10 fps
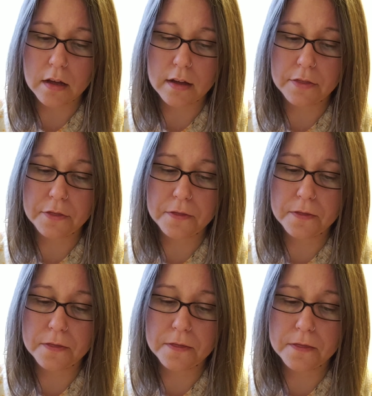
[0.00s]
I
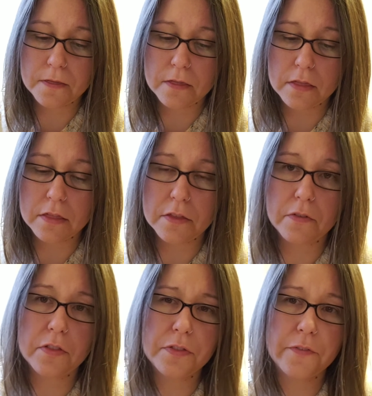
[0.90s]

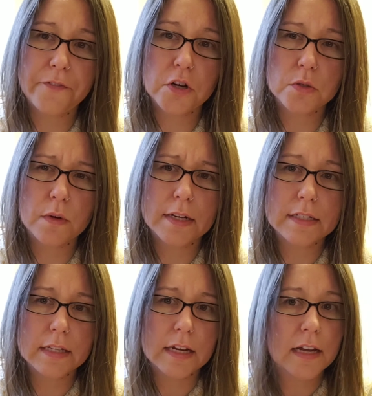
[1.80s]
the the first one I
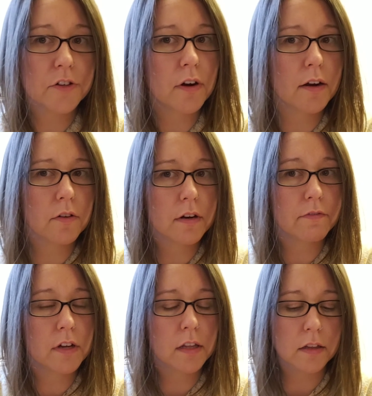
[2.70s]
did that he tried on
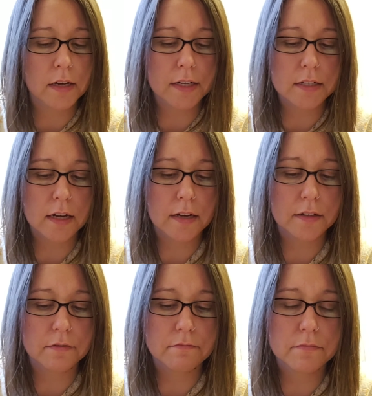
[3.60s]
and really liked,
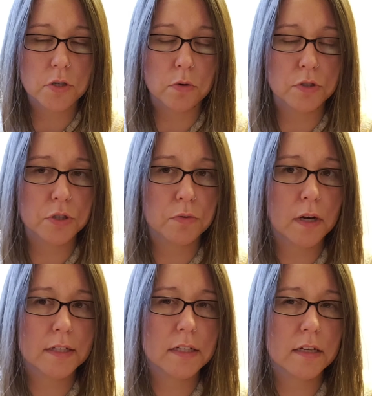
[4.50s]
I told you
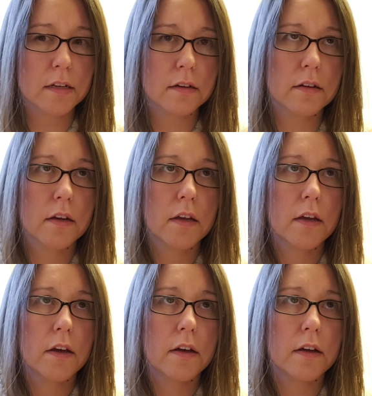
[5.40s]
I did
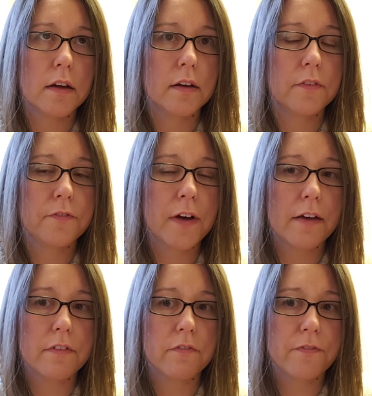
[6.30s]
uh,
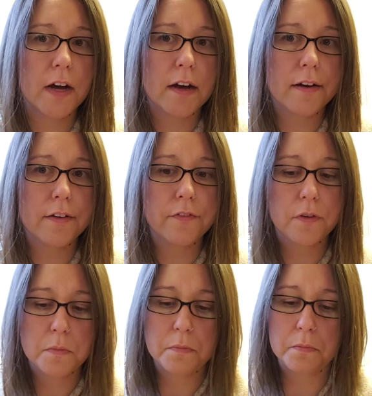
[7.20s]
five and five,
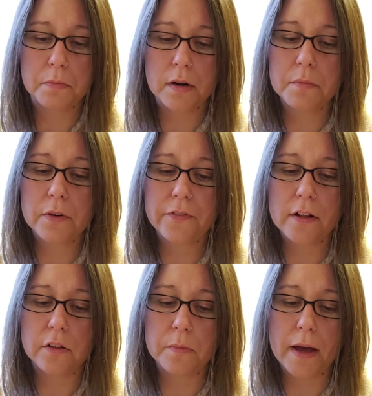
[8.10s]
but I'm gonna
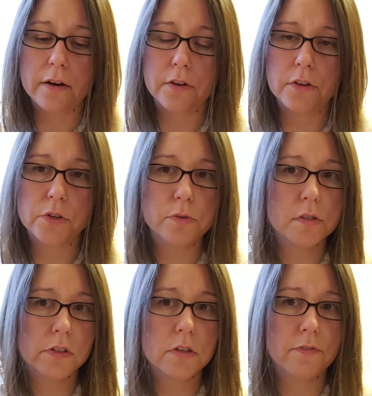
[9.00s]
follow the pattern and do
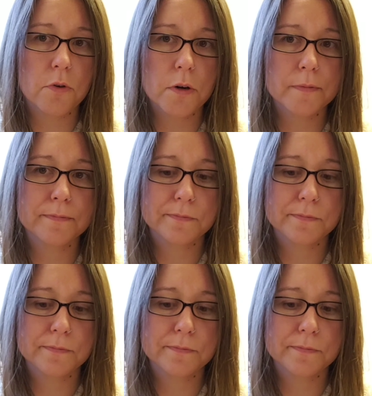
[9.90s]
six and four.